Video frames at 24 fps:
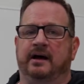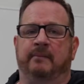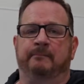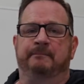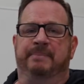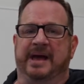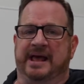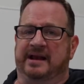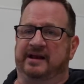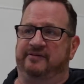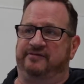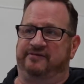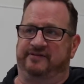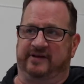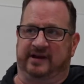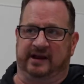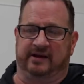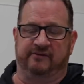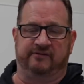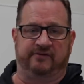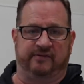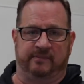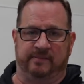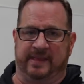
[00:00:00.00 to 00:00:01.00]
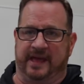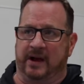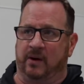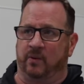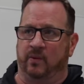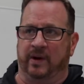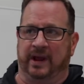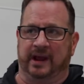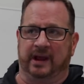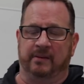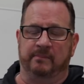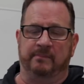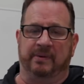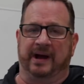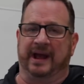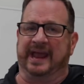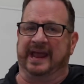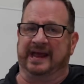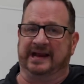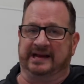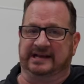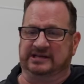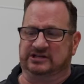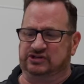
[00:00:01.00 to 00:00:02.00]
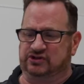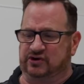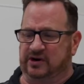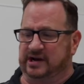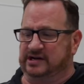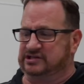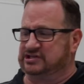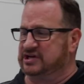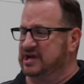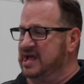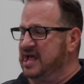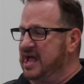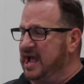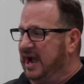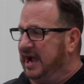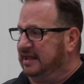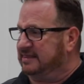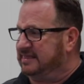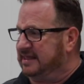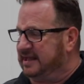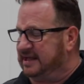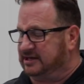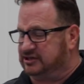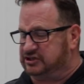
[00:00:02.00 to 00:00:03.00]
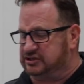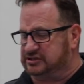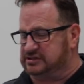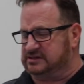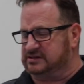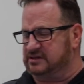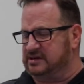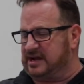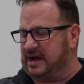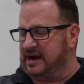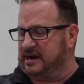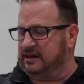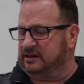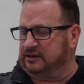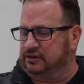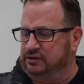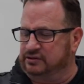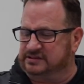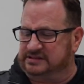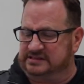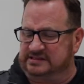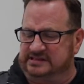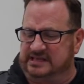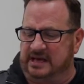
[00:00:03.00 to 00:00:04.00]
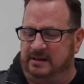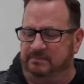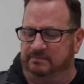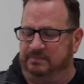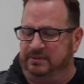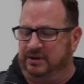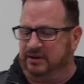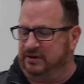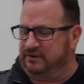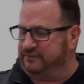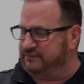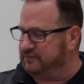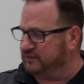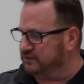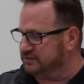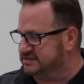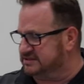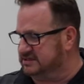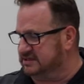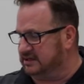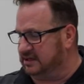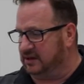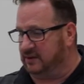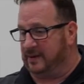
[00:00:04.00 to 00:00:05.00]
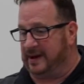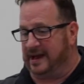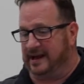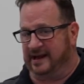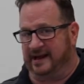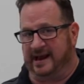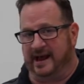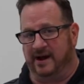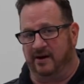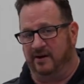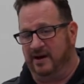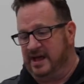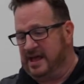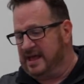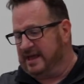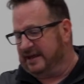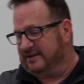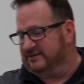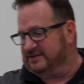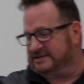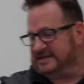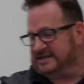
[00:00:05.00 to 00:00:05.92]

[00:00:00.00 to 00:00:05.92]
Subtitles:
benefiting from that wing by any stretch. I think it just kind of loses that beautiful silhouette. Now, if you